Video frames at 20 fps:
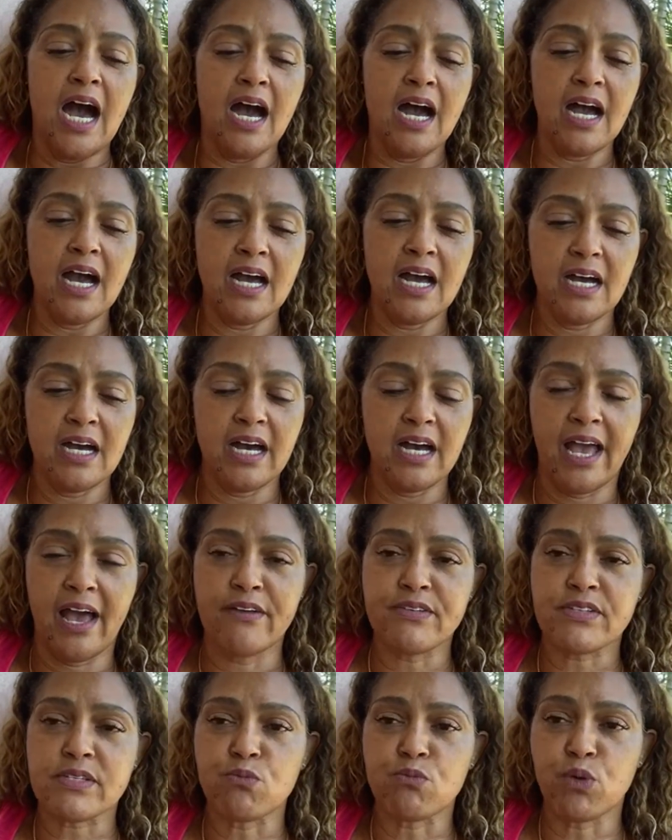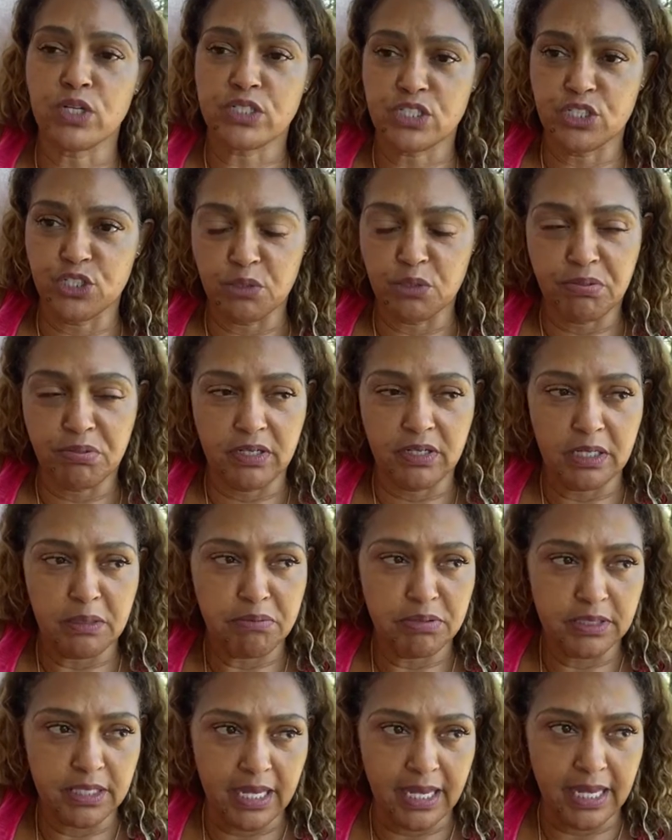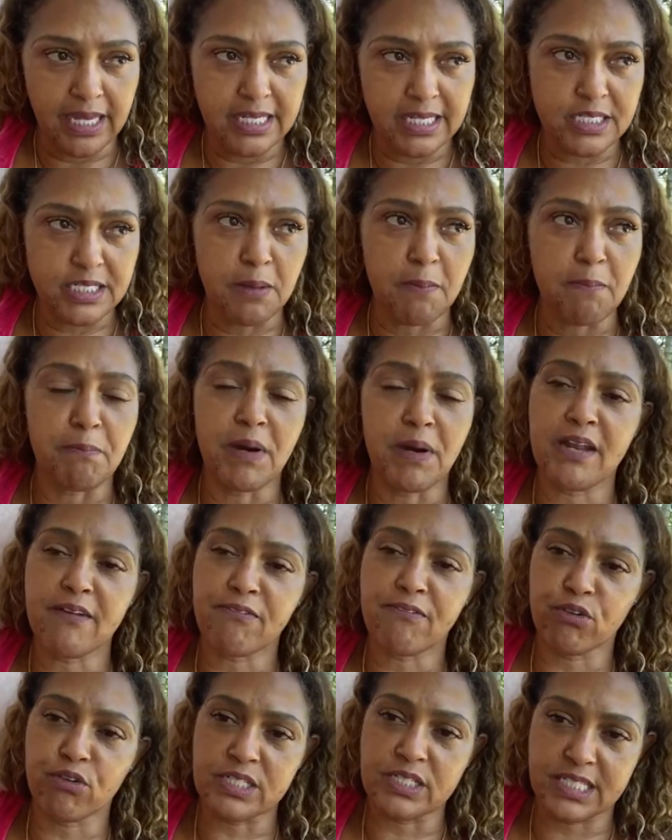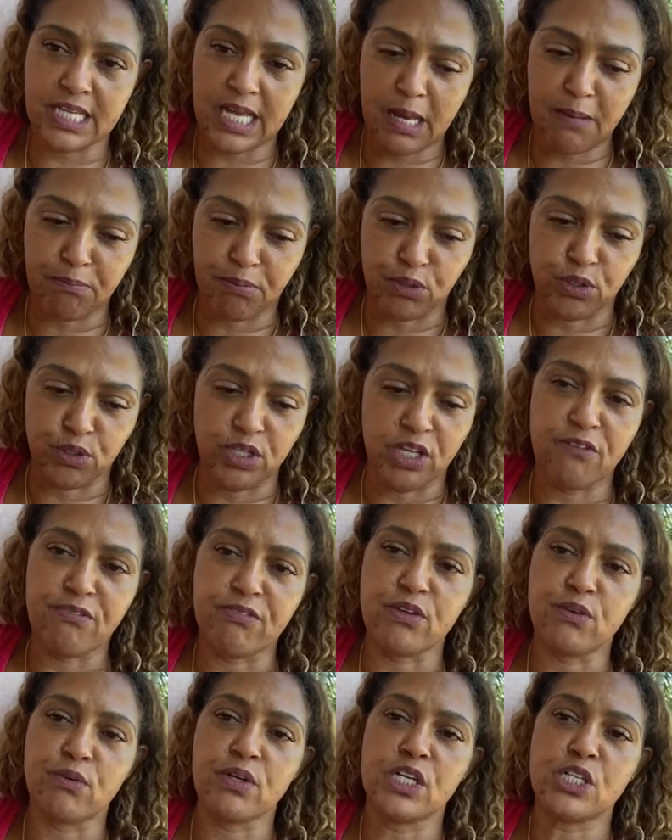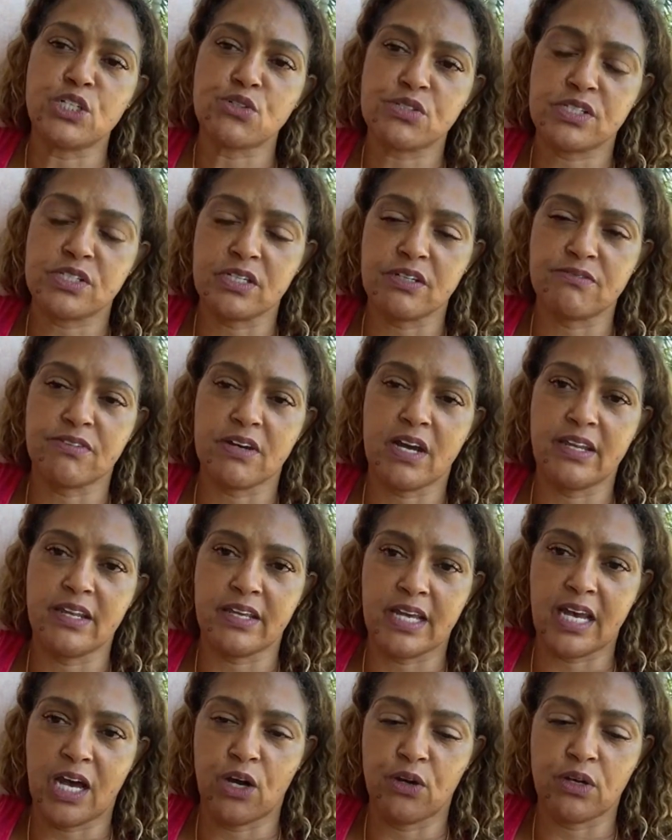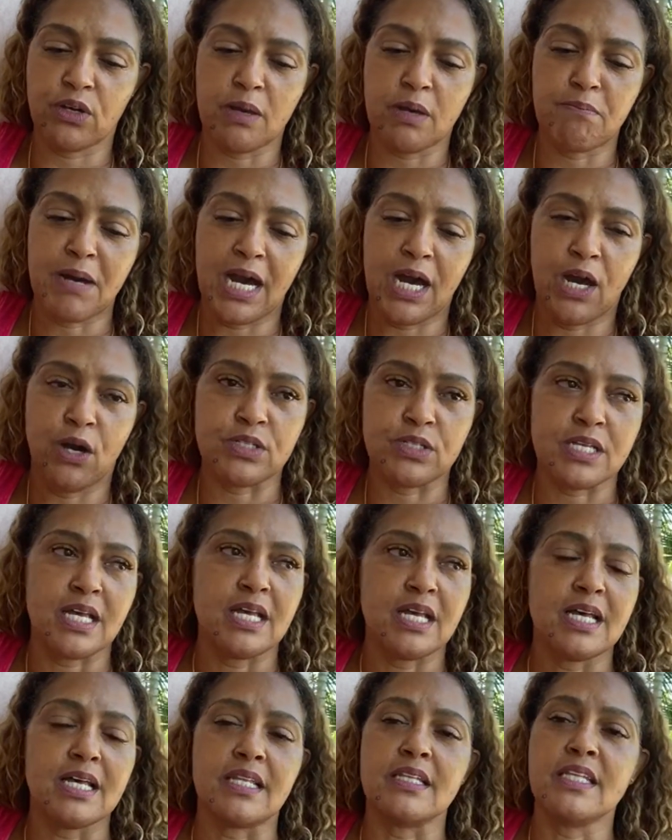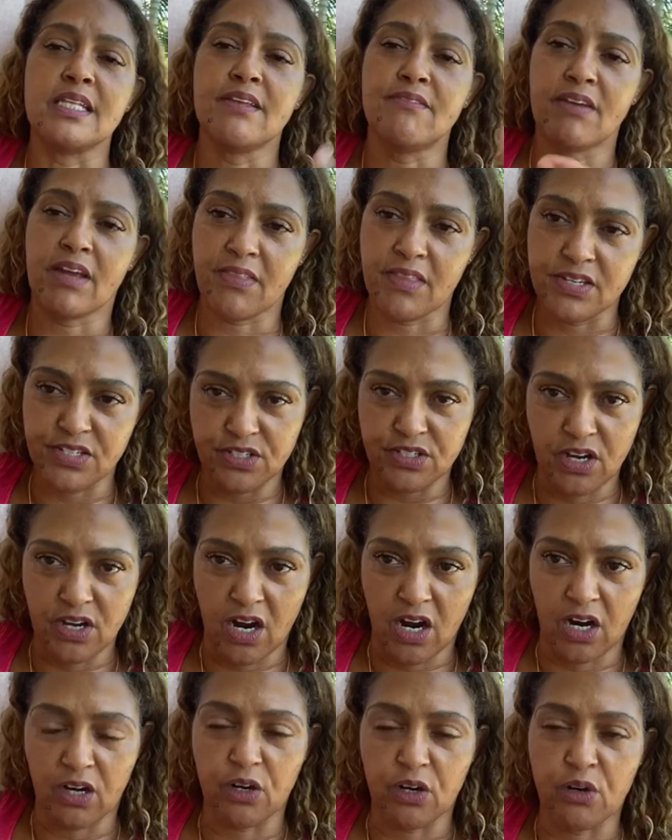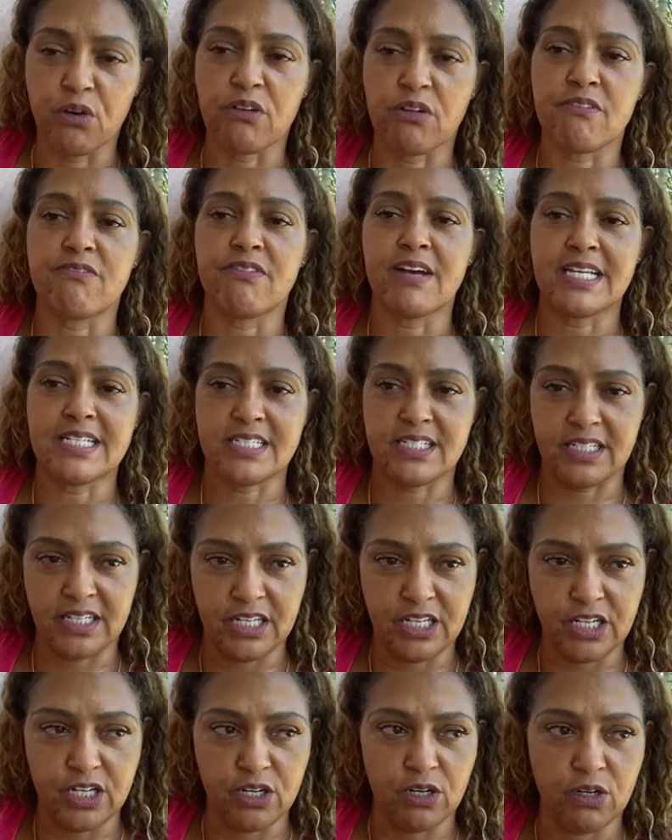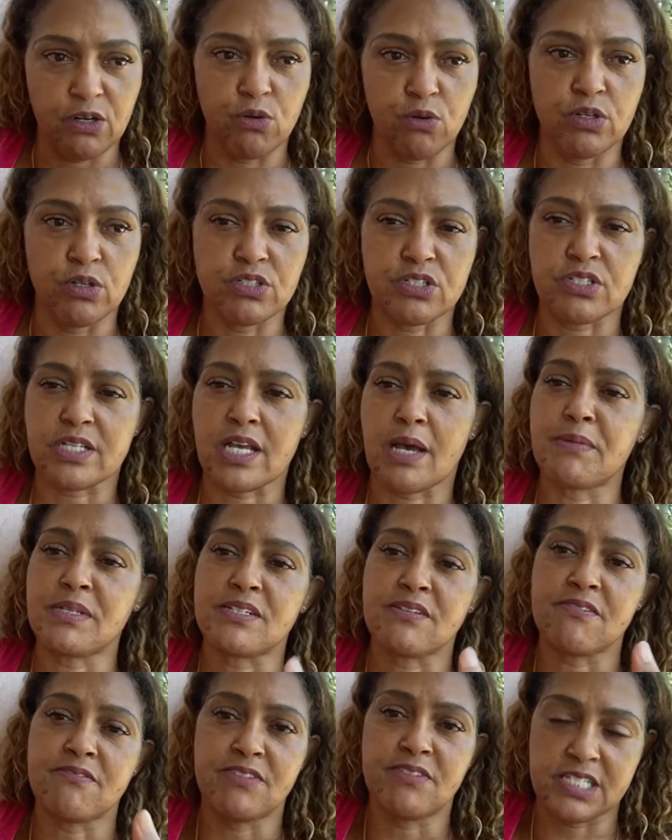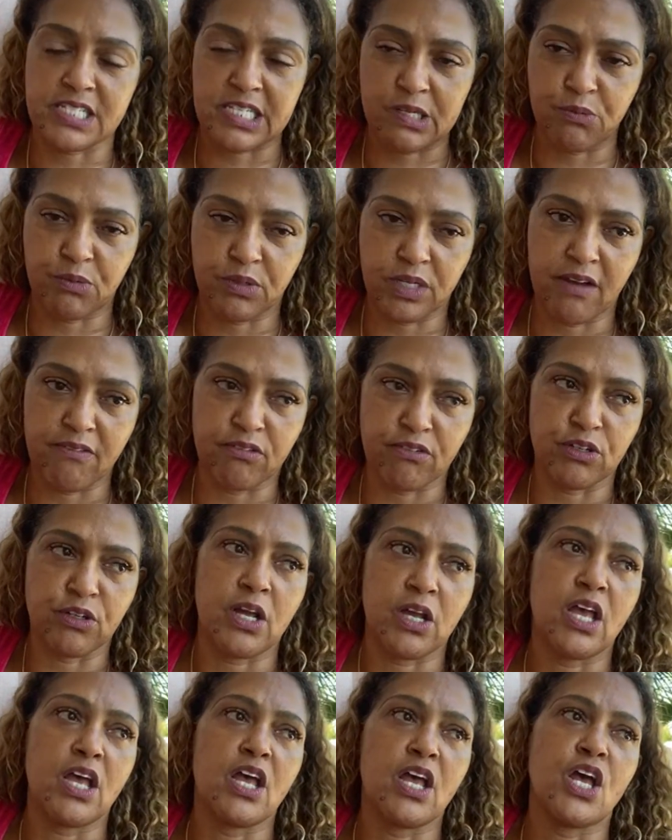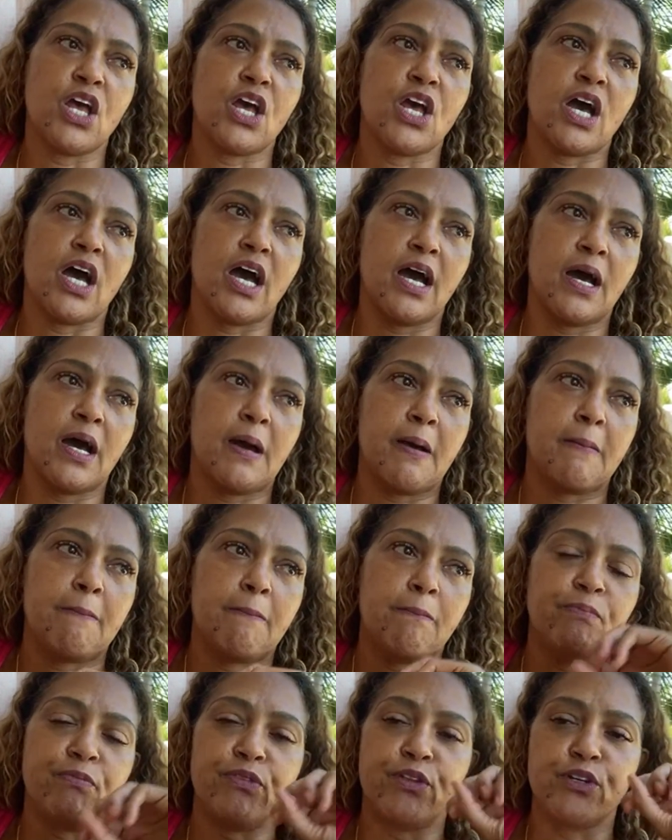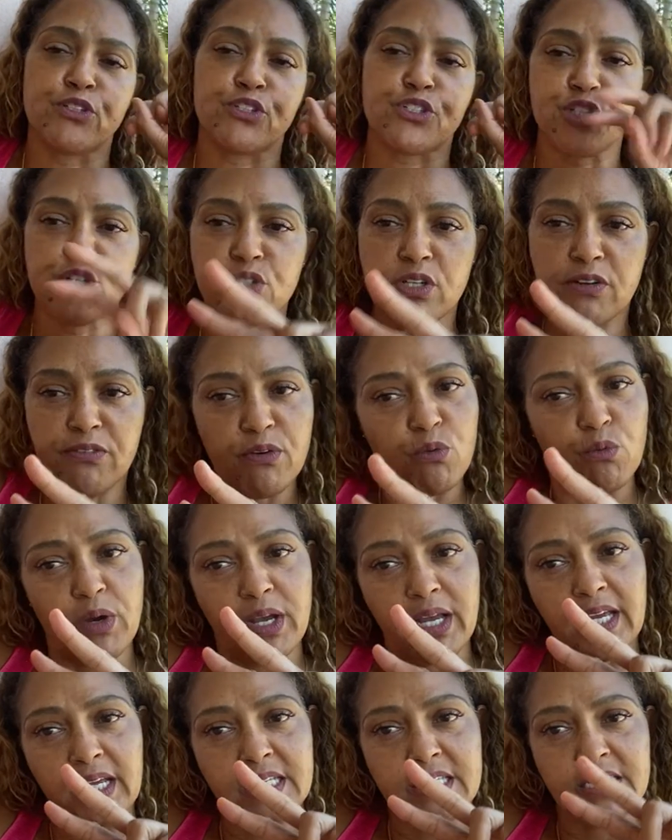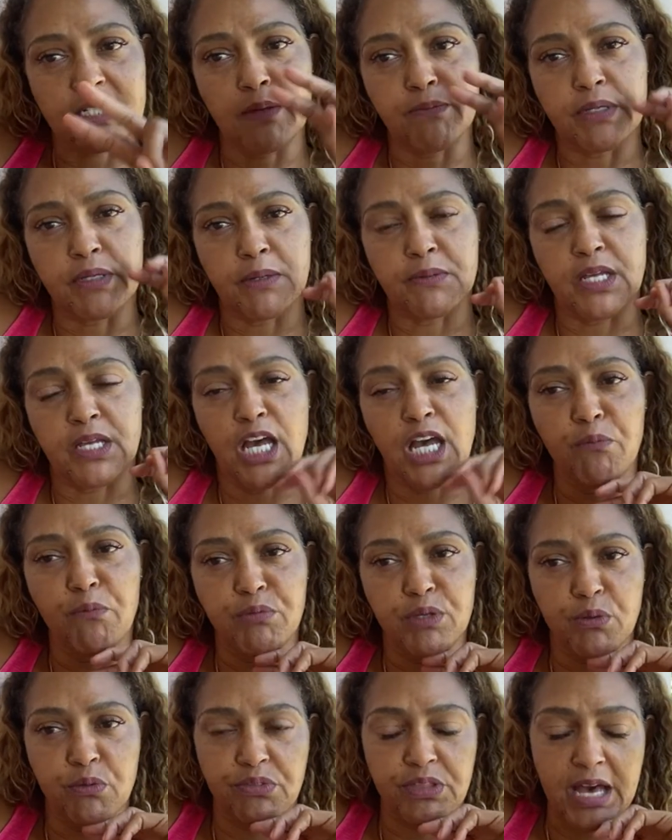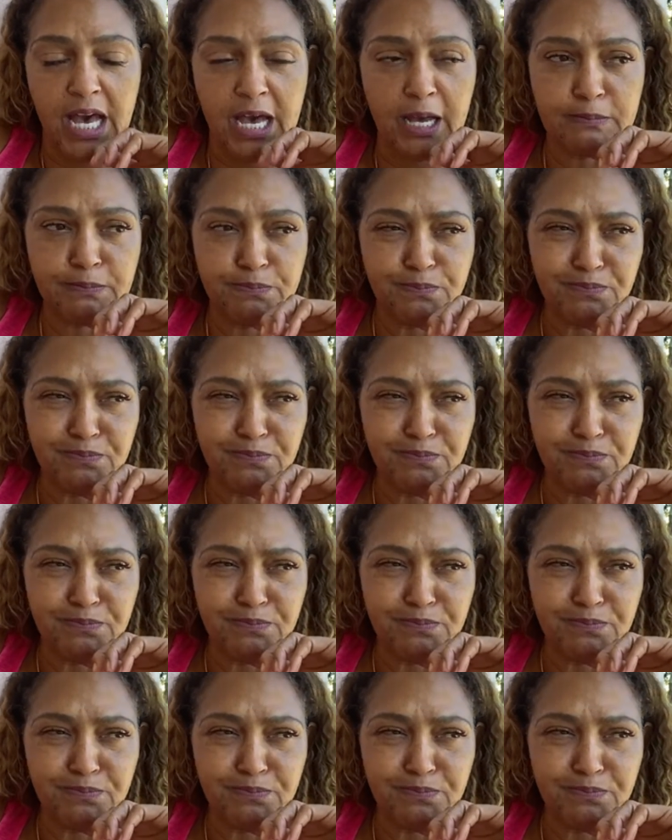I have some work to do to put it in place. But for example, if you are interested in finding out about living in the DR, or investing here, or just coming to visit, whatever, there's two different ways that I'll be able to help you with that.